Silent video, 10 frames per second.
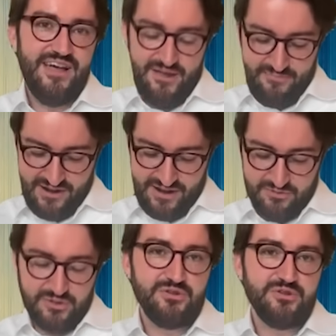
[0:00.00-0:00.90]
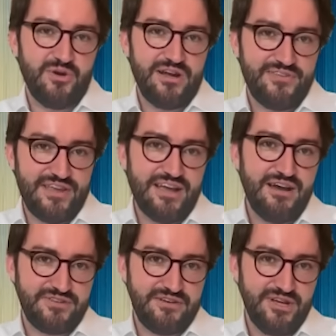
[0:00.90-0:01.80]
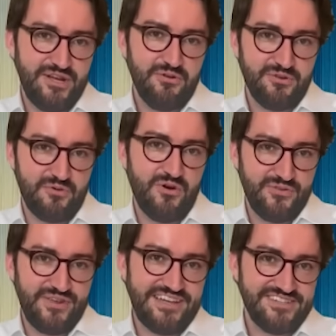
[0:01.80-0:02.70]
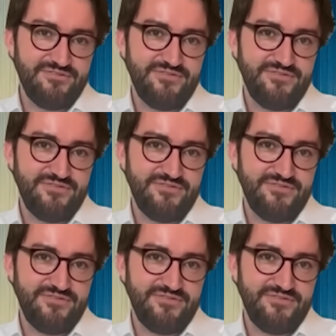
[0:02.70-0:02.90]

"America will do the right thing after I've done all the wrong things and